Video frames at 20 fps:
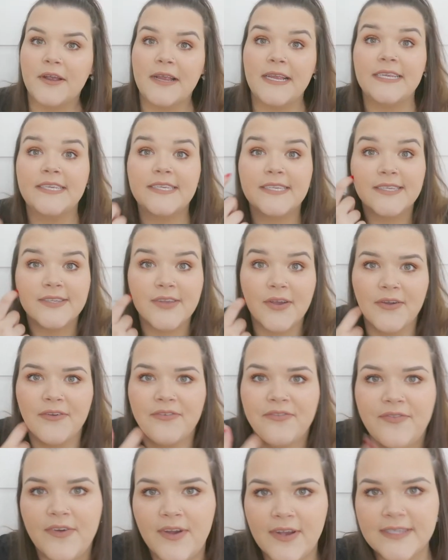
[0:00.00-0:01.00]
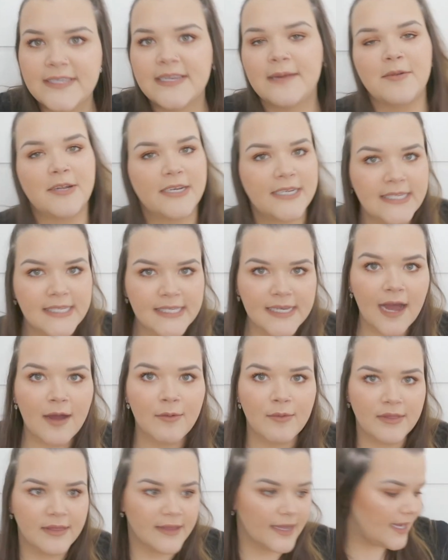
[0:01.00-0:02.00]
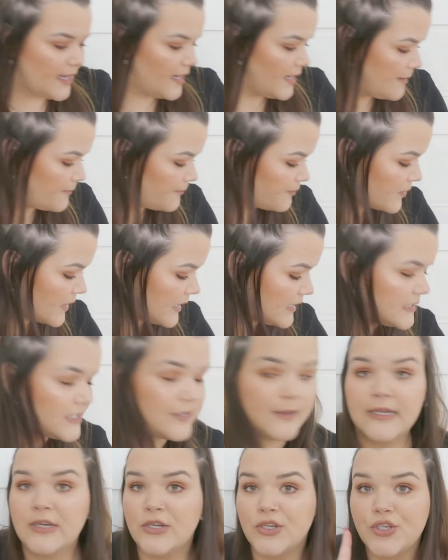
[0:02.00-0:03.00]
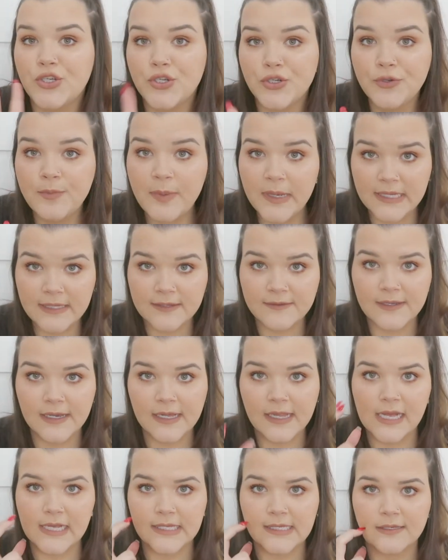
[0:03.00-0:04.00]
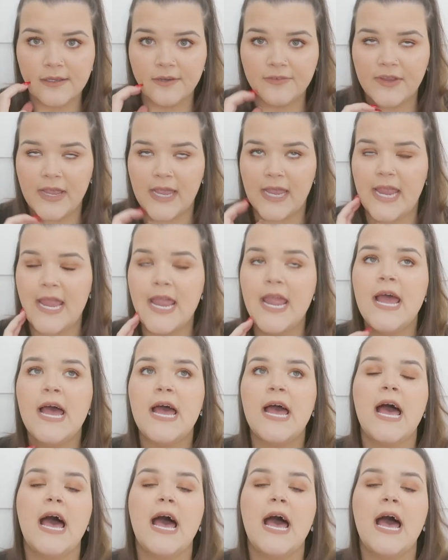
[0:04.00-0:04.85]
dokie, so first I'm gonna start with Key. So I got two pairs of sunglasses off Key.